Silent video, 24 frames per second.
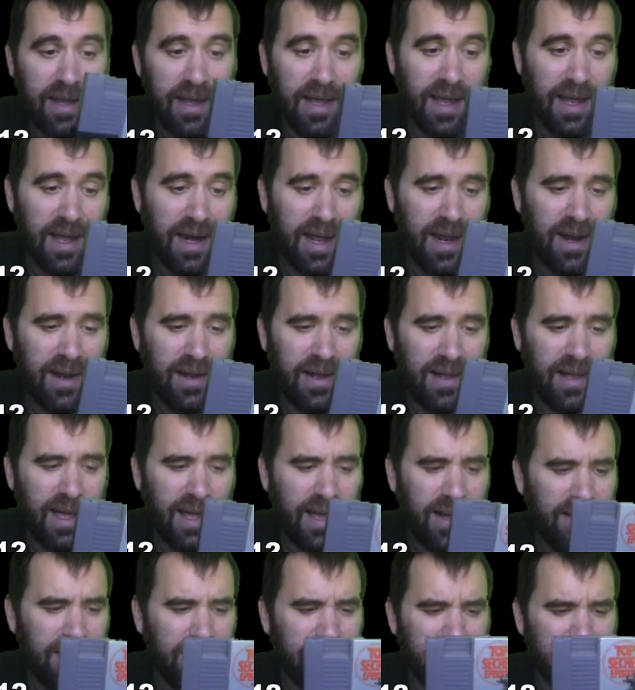And
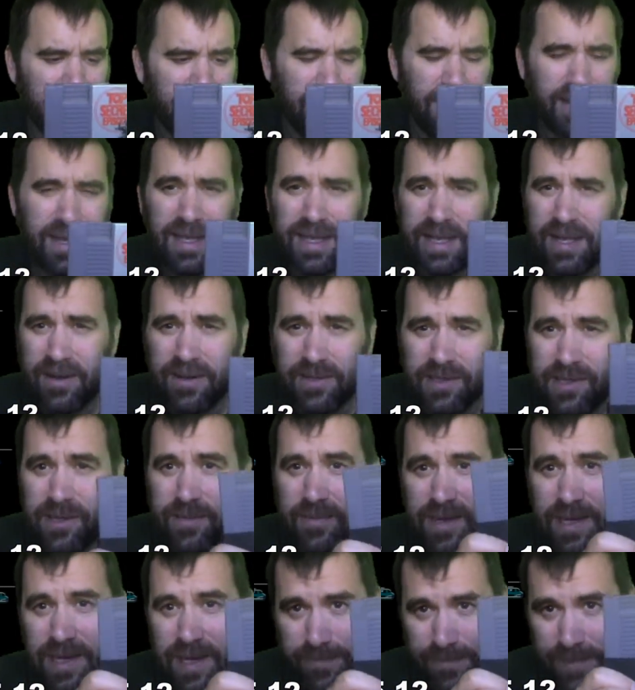I don't really hear too
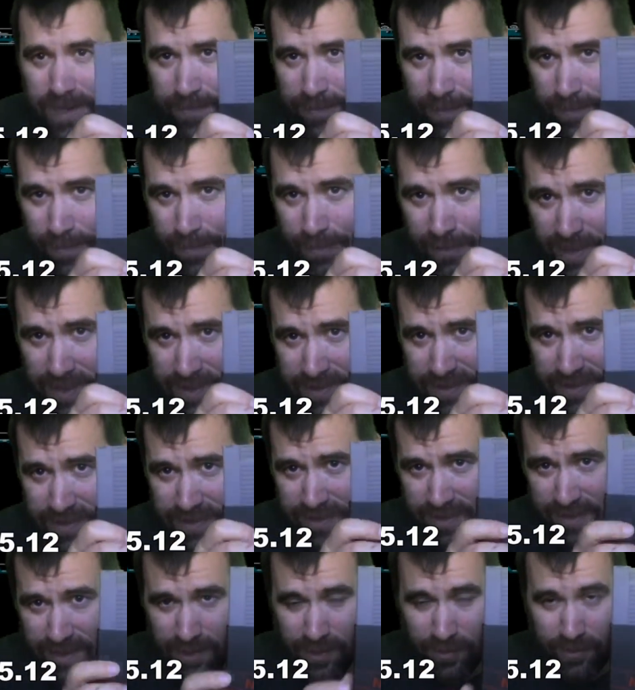many people praise
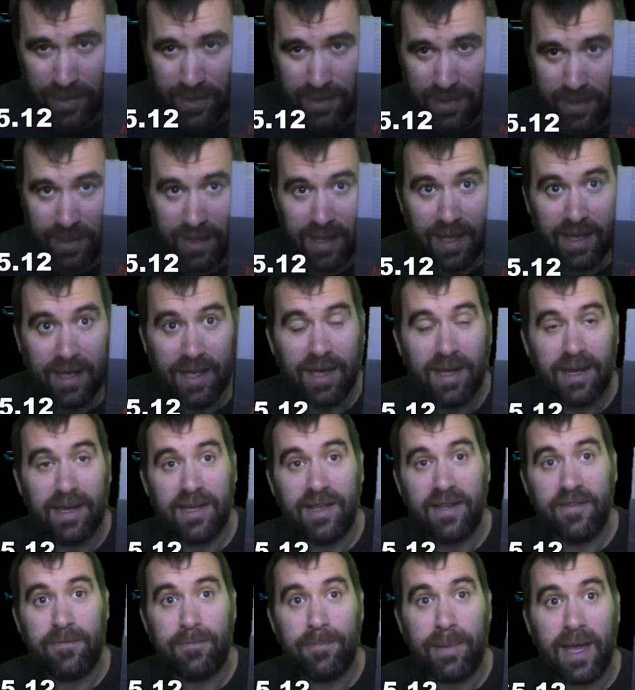this thing. The one thing I gotta
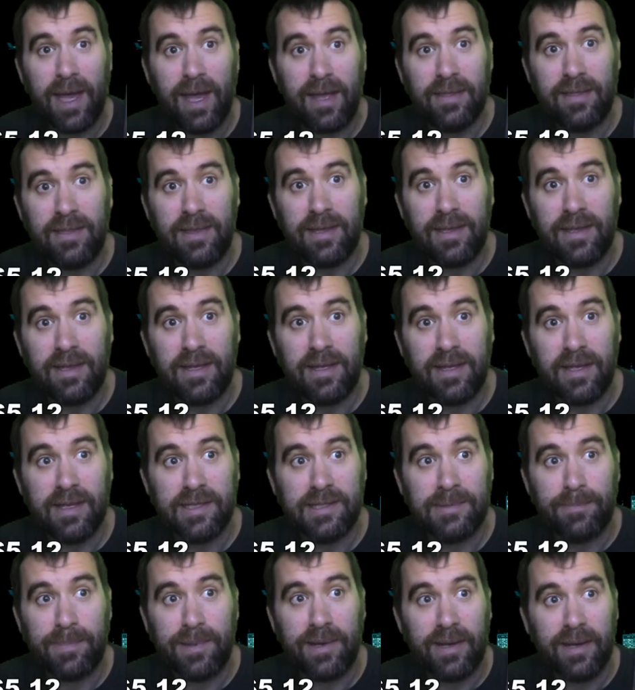give Pat the
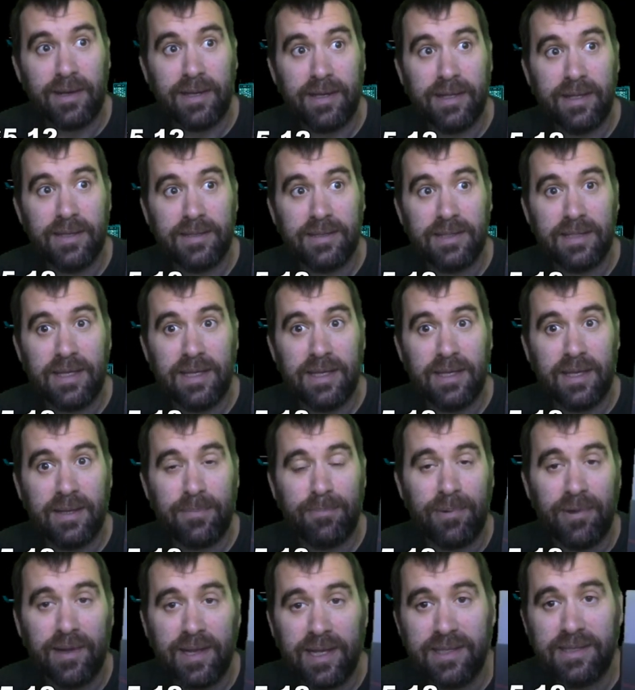NES punk is he
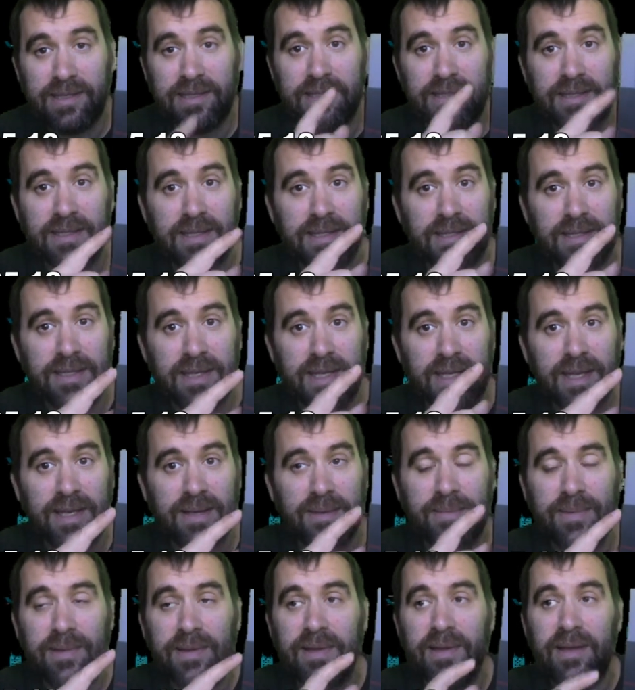praises this
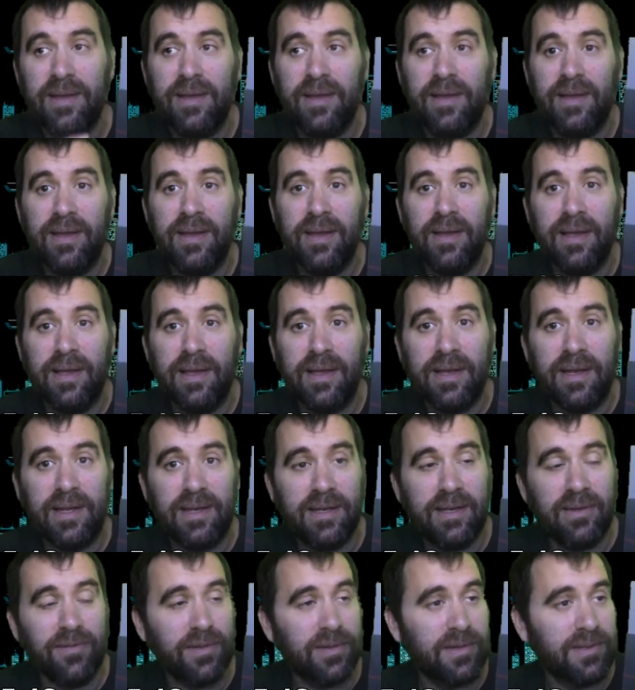game, and
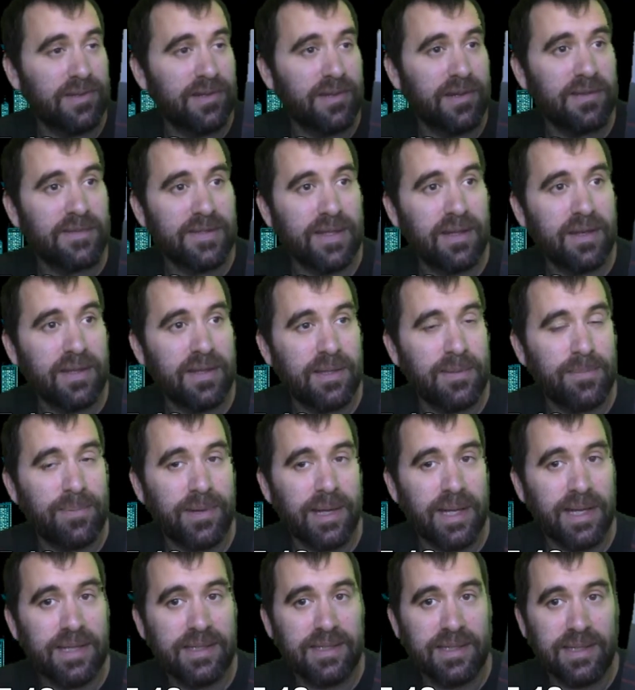it deserves all the
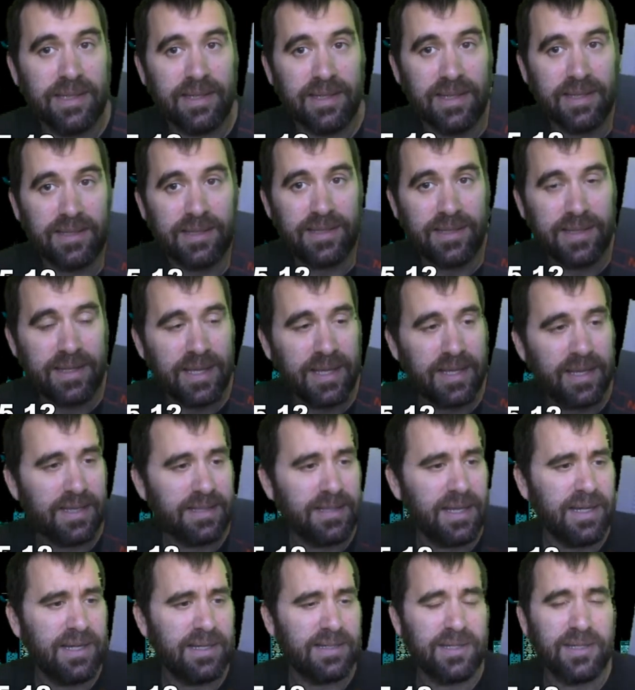praise it should get. I
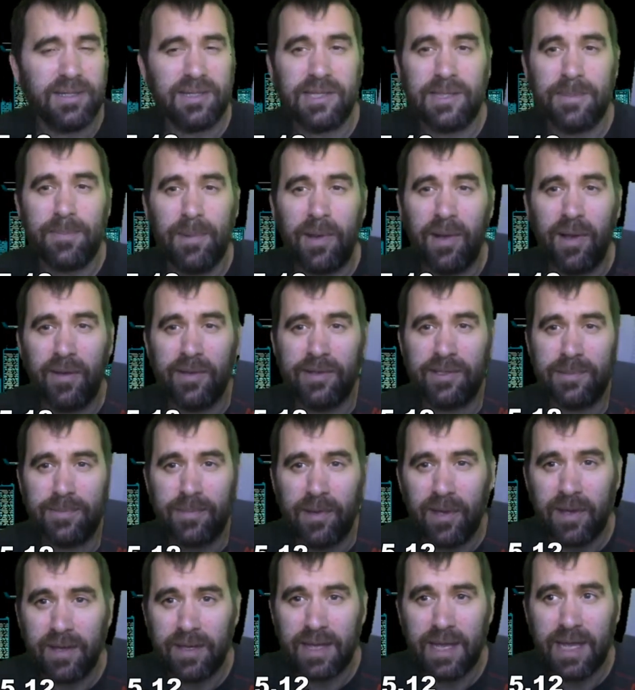think it's a
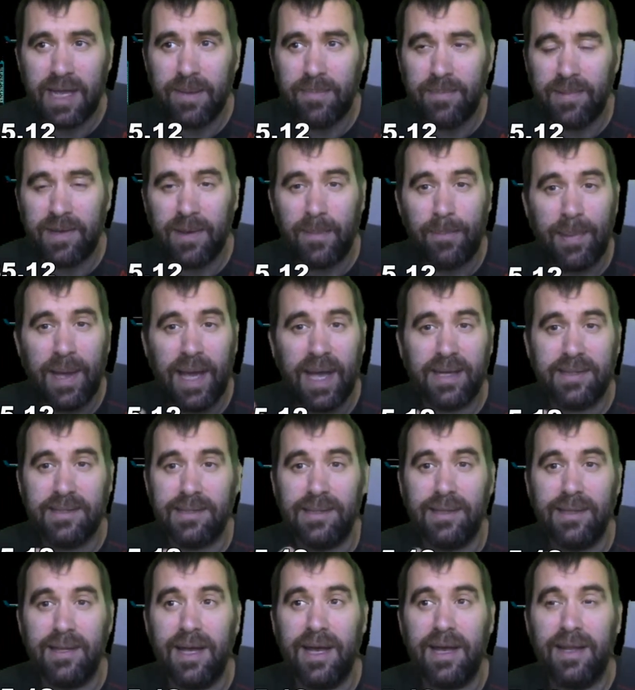small game, but it packs
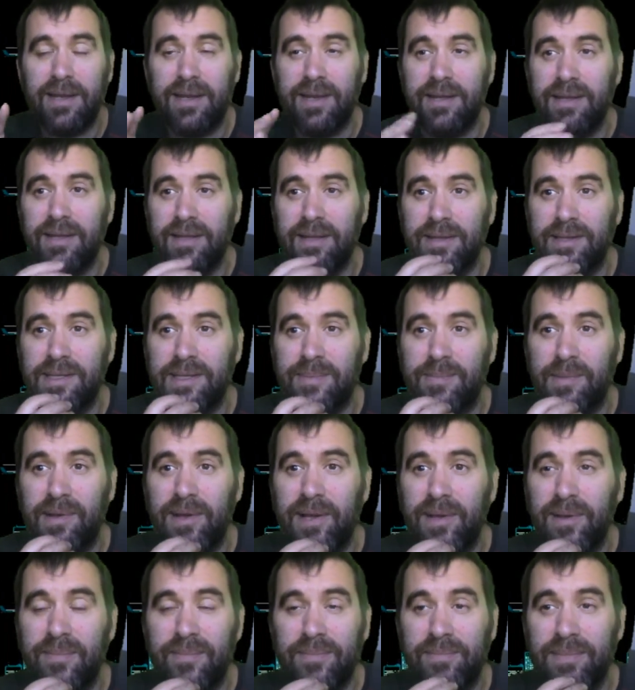a lot into the
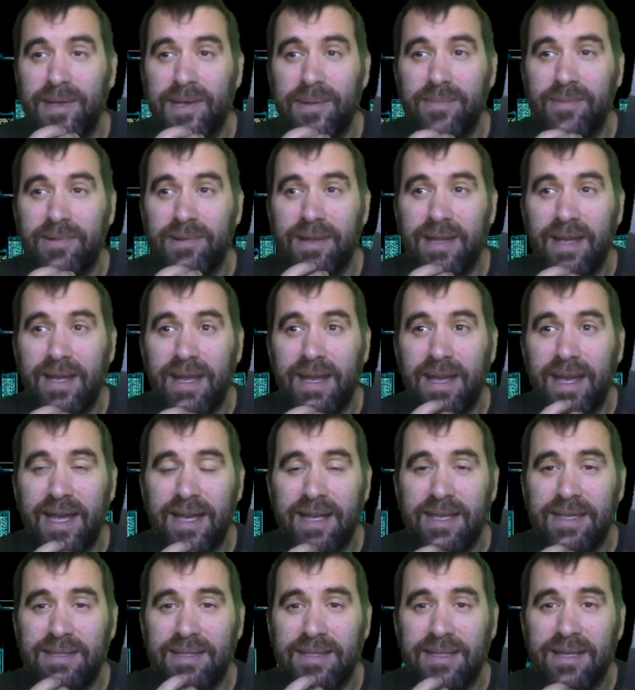small memory it
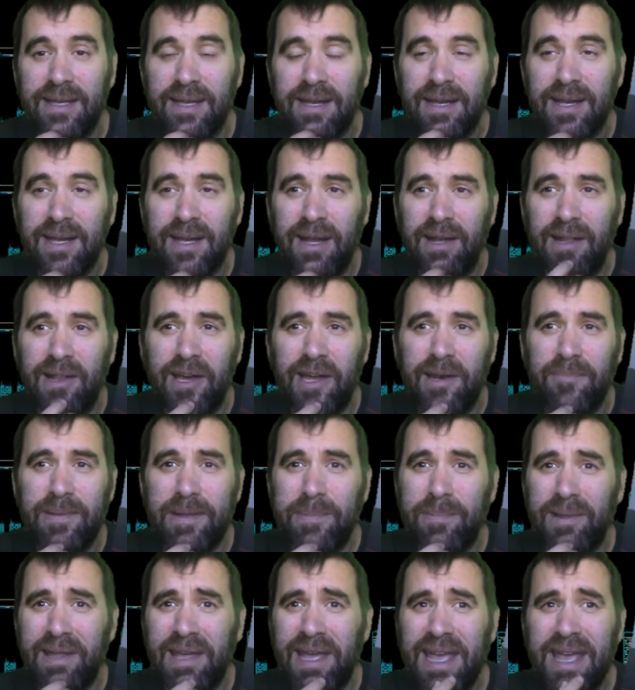has. A lot of
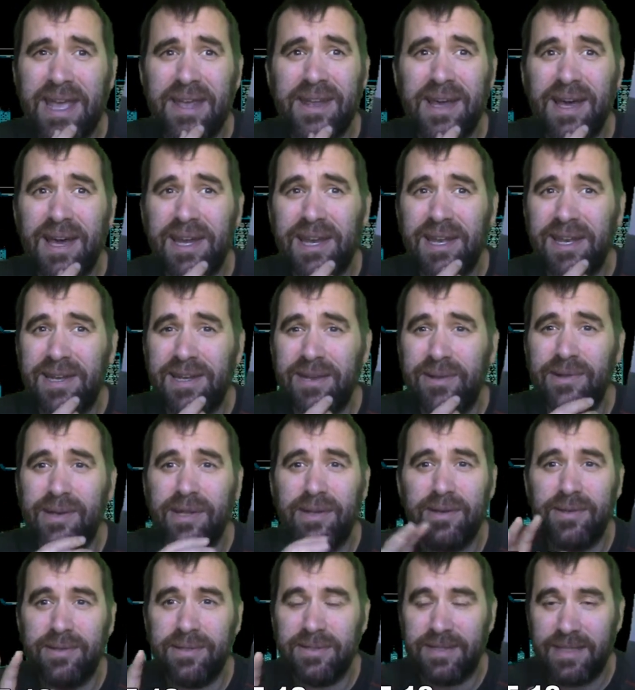people hate on it and don't
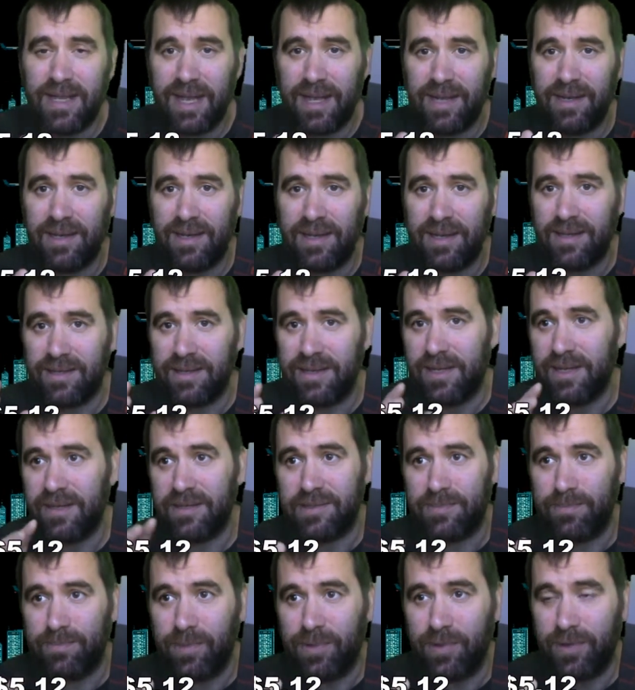understand it and think
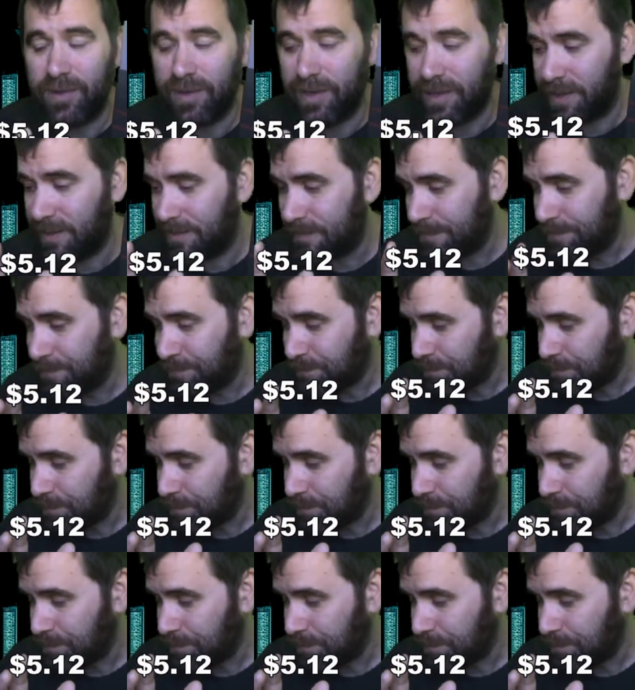it's boring.